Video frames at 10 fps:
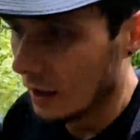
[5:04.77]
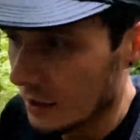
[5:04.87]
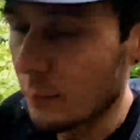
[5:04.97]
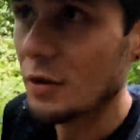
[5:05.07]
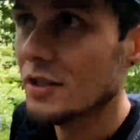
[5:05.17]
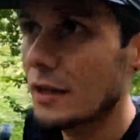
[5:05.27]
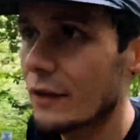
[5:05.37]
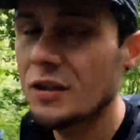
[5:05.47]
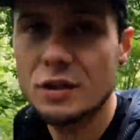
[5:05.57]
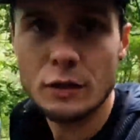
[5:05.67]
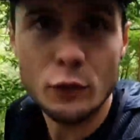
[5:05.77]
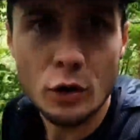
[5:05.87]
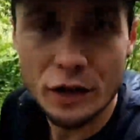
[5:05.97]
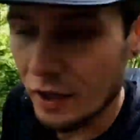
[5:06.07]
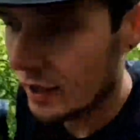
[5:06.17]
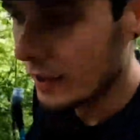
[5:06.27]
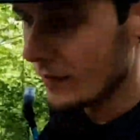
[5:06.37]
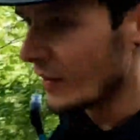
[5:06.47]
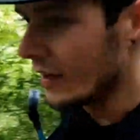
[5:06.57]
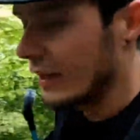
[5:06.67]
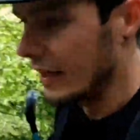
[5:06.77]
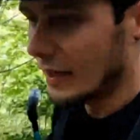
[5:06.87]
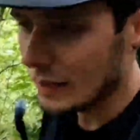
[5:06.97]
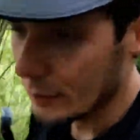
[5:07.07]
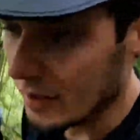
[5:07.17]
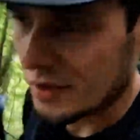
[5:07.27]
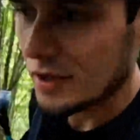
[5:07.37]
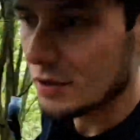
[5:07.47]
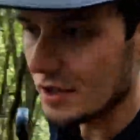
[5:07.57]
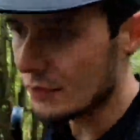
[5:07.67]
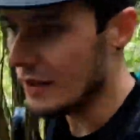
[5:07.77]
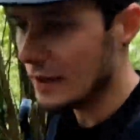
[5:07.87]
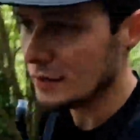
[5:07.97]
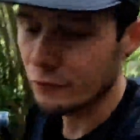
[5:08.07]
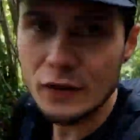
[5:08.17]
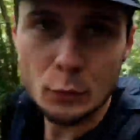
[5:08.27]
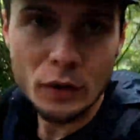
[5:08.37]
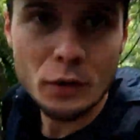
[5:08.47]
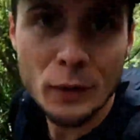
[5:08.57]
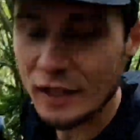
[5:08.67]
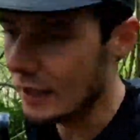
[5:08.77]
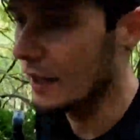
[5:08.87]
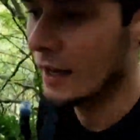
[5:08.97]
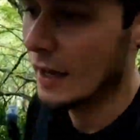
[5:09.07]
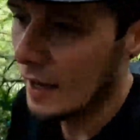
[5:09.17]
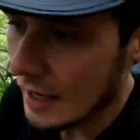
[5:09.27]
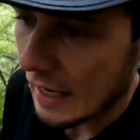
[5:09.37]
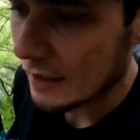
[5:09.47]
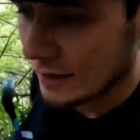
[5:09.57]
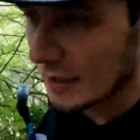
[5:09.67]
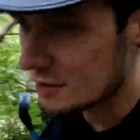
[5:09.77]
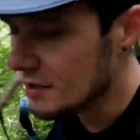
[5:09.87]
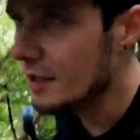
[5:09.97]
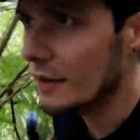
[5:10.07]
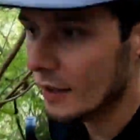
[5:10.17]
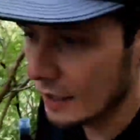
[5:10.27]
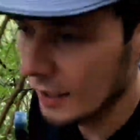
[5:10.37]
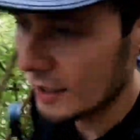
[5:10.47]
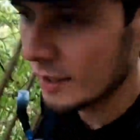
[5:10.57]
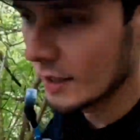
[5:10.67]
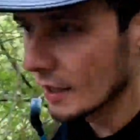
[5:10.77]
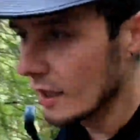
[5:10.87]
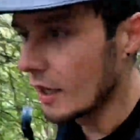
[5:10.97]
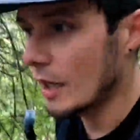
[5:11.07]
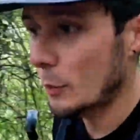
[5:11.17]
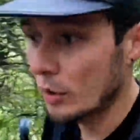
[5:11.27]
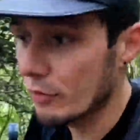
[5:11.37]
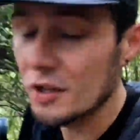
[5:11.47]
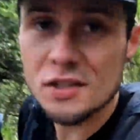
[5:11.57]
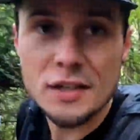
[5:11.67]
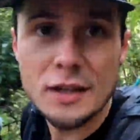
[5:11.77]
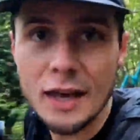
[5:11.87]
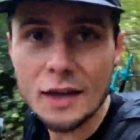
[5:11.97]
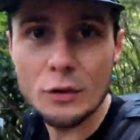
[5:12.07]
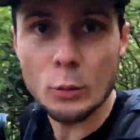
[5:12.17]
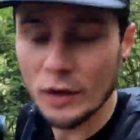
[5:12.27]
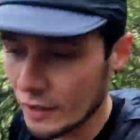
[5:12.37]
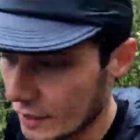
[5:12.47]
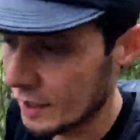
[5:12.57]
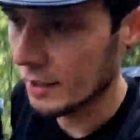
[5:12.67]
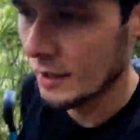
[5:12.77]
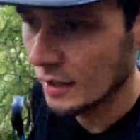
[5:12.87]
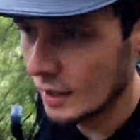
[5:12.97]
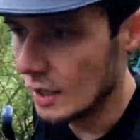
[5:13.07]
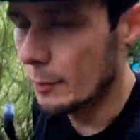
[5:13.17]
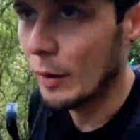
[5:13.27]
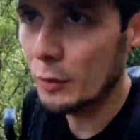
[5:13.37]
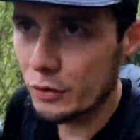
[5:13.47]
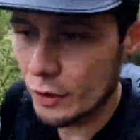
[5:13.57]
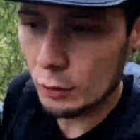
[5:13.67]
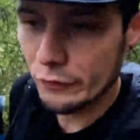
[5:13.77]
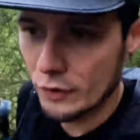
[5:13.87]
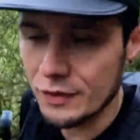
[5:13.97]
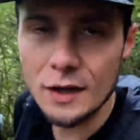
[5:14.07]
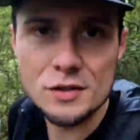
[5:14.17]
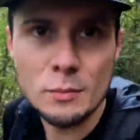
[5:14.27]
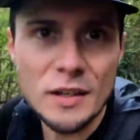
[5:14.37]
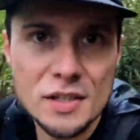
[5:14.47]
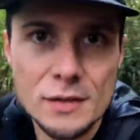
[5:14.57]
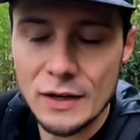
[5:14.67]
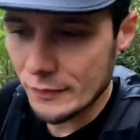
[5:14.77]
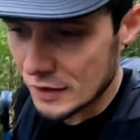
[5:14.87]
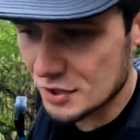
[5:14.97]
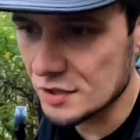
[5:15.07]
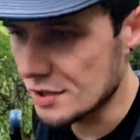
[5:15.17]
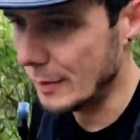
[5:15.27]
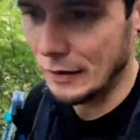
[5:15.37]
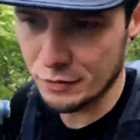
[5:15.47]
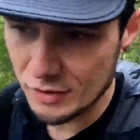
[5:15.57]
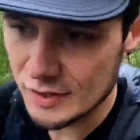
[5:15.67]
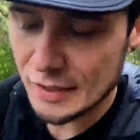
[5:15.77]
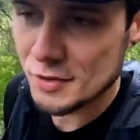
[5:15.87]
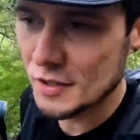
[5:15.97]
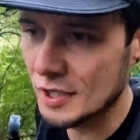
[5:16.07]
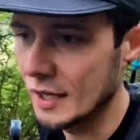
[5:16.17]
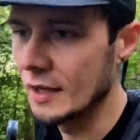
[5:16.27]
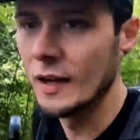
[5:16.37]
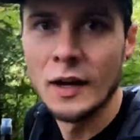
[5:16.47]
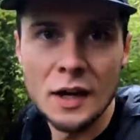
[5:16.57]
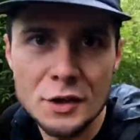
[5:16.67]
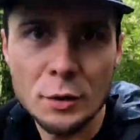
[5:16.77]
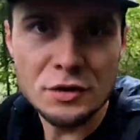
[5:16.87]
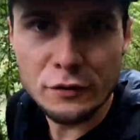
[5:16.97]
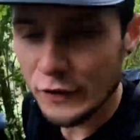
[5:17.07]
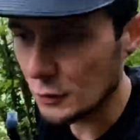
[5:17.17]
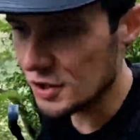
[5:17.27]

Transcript: the most elevation I've got in any week. So 7,000 feet one week, 8,000 another, a couple of runs in there that were both over 1,000 meters of elevation, so about 3,200 feet